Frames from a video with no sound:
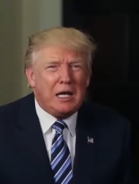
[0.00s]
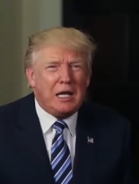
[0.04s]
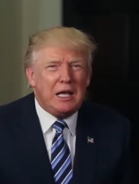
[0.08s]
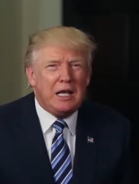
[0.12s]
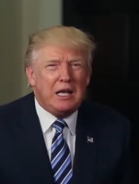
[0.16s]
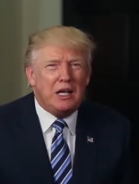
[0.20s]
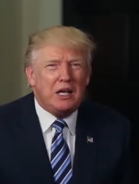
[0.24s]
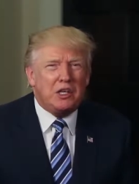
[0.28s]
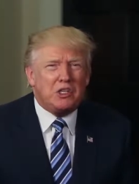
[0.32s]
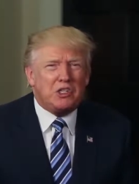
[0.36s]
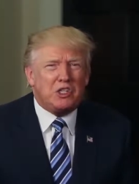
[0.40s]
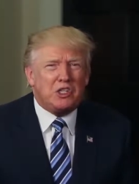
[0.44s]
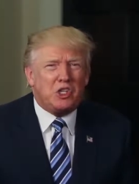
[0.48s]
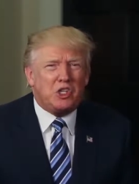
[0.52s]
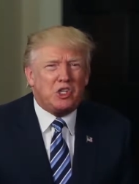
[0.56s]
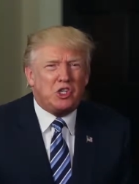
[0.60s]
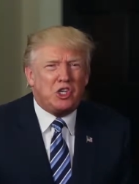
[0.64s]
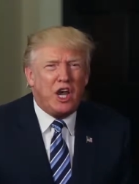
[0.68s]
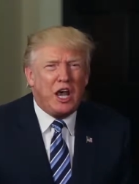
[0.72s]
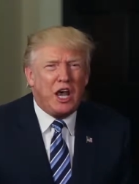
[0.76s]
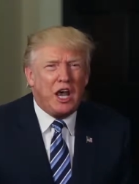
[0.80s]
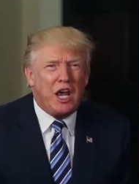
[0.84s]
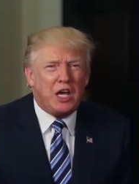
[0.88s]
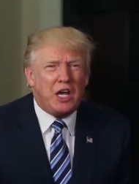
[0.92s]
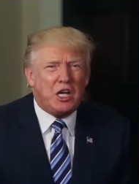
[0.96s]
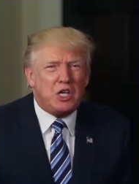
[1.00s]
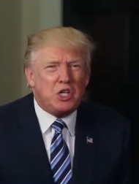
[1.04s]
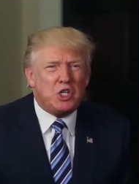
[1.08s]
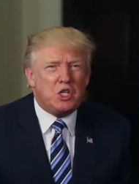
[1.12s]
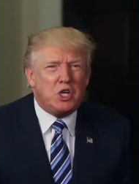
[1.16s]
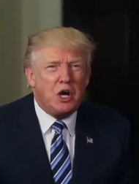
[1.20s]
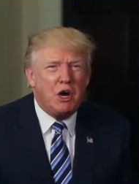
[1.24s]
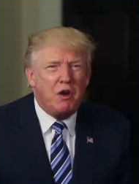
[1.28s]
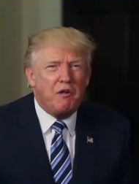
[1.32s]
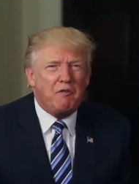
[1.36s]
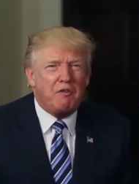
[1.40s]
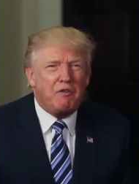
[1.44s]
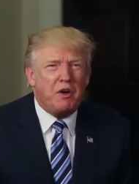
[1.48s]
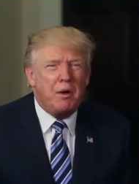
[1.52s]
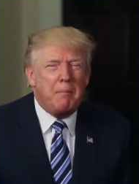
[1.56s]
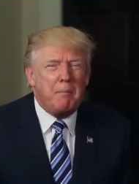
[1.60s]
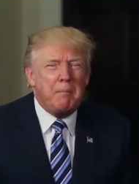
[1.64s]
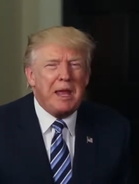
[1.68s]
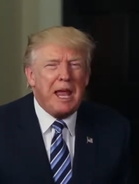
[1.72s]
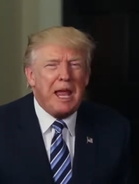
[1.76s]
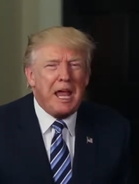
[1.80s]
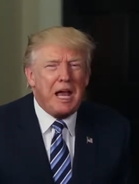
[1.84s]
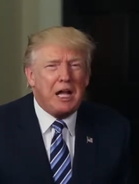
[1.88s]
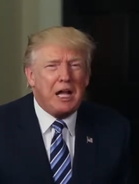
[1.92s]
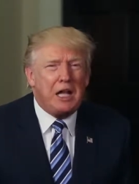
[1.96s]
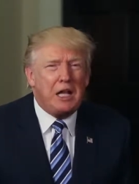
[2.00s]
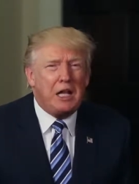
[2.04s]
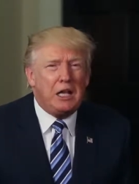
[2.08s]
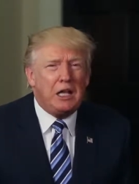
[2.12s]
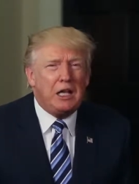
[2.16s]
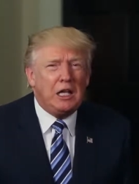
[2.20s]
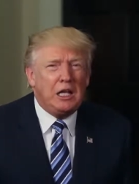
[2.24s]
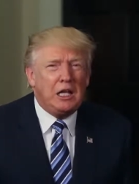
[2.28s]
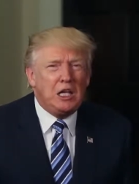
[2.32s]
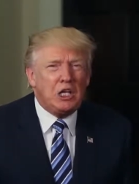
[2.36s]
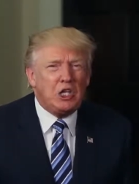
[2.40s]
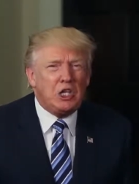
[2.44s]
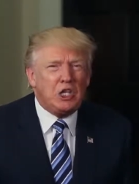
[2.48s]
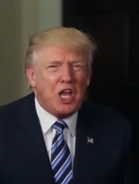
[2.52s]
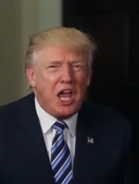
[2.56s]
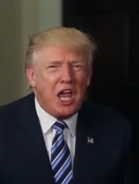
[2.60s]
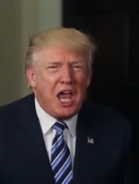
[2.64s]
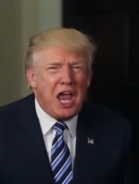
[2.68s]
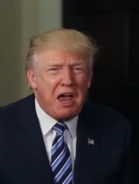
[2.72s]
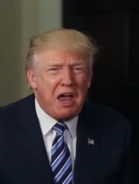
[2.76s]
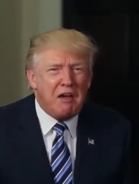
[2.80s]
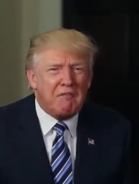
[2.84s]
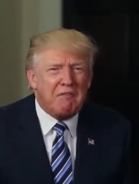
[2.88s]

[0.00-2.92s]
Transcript: "It is a change from hell to